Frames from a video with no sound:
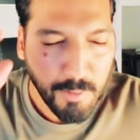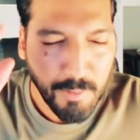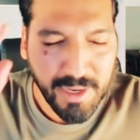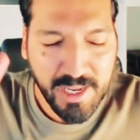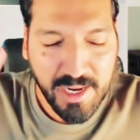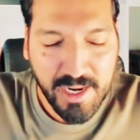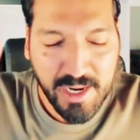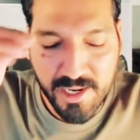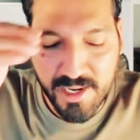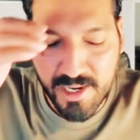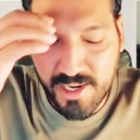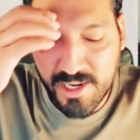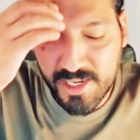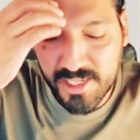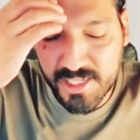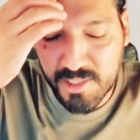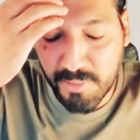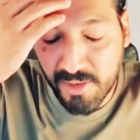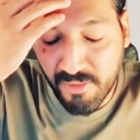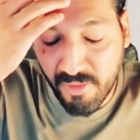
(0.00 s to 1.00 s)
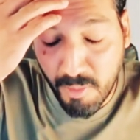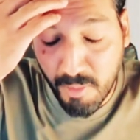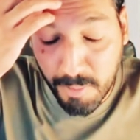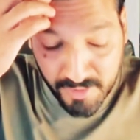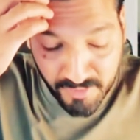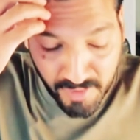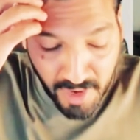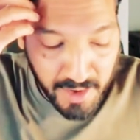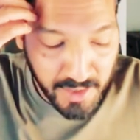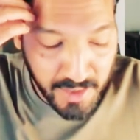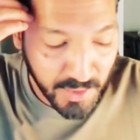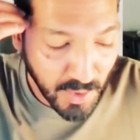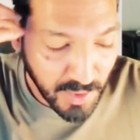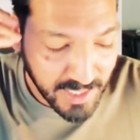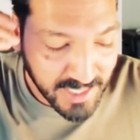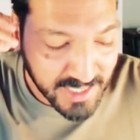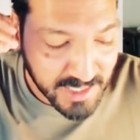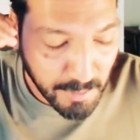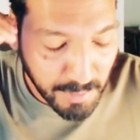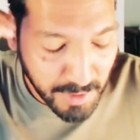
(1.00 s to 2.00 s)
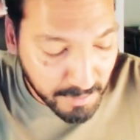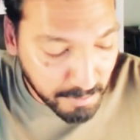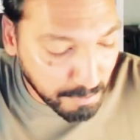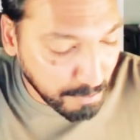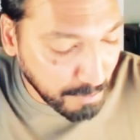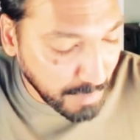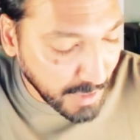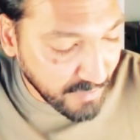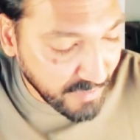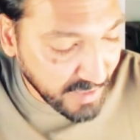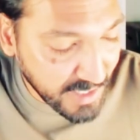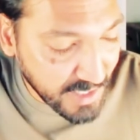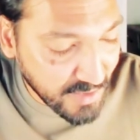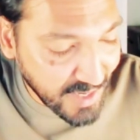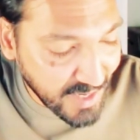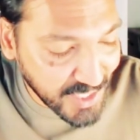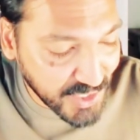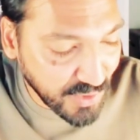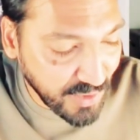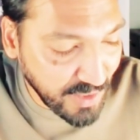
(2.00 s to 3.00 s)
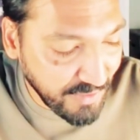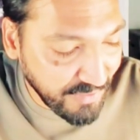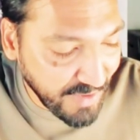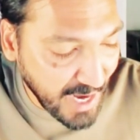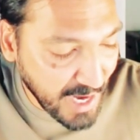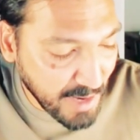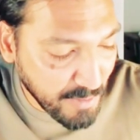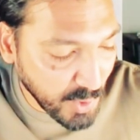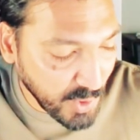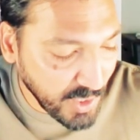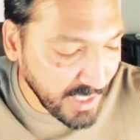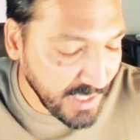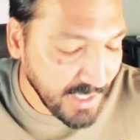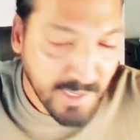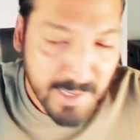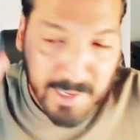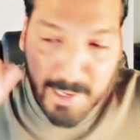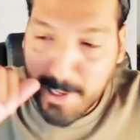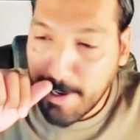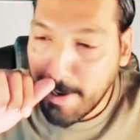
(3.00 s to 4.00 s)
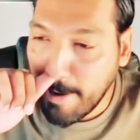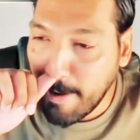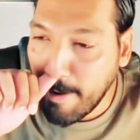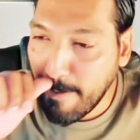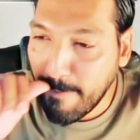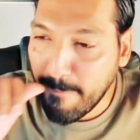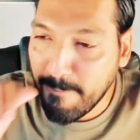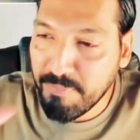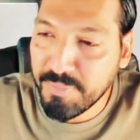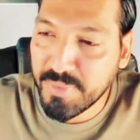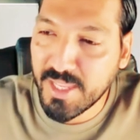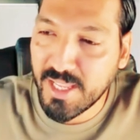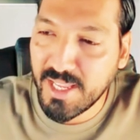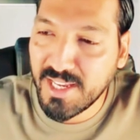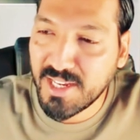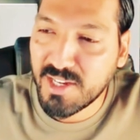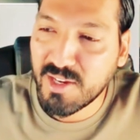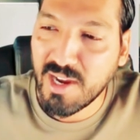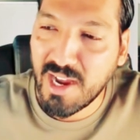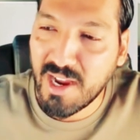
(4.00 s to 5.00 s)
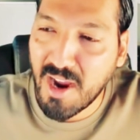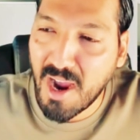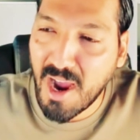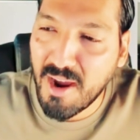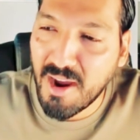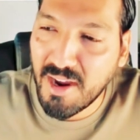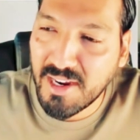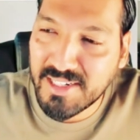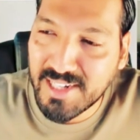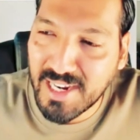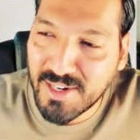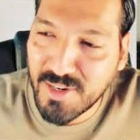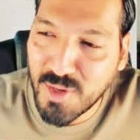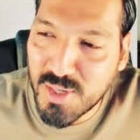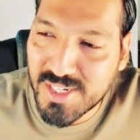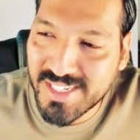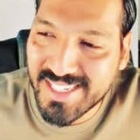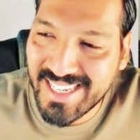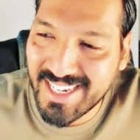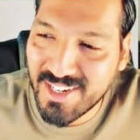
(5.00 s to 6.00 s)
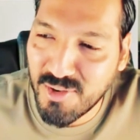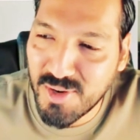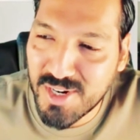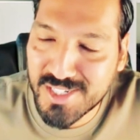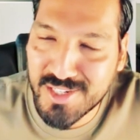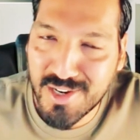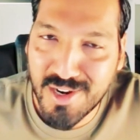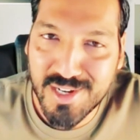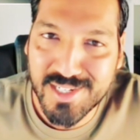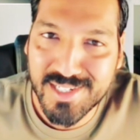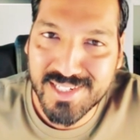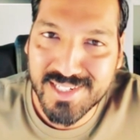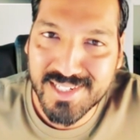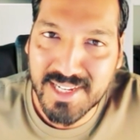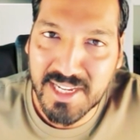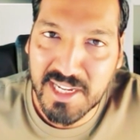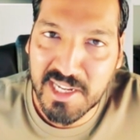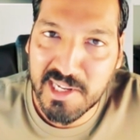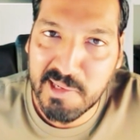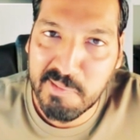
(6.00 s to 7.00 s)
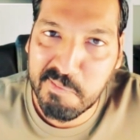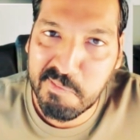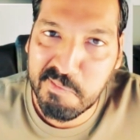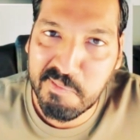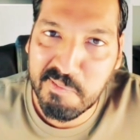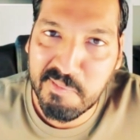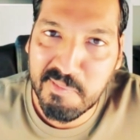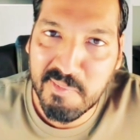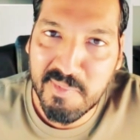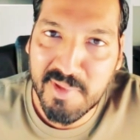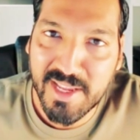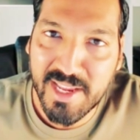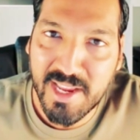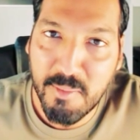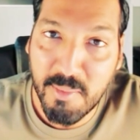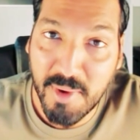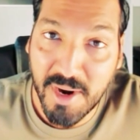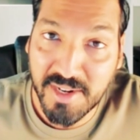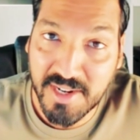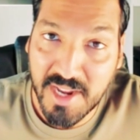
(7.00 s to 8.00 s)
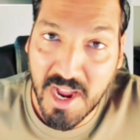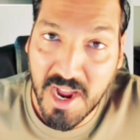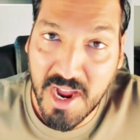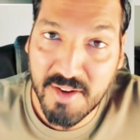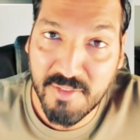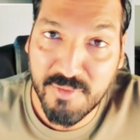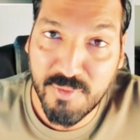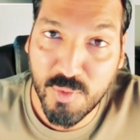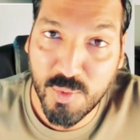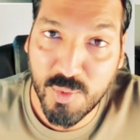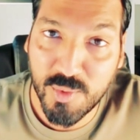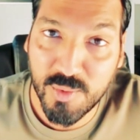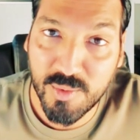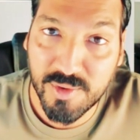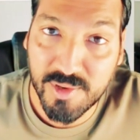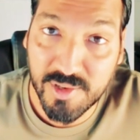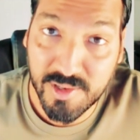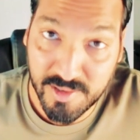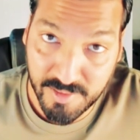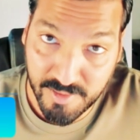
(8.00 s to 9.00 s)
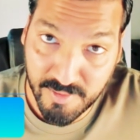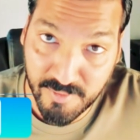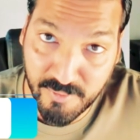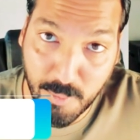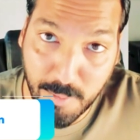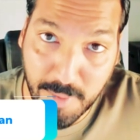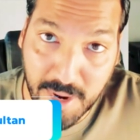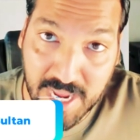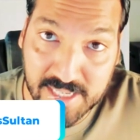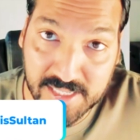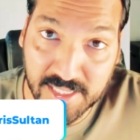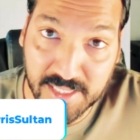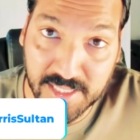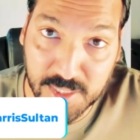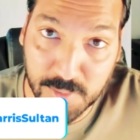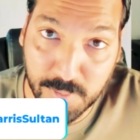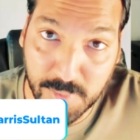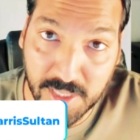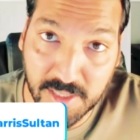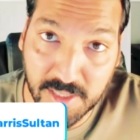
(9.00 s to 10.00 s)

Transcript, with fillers: But he is a bit of a Patwari, though. He's a bit of a Nawaz Sharif fanboy. I noticed he criticized Imran Khan for passing this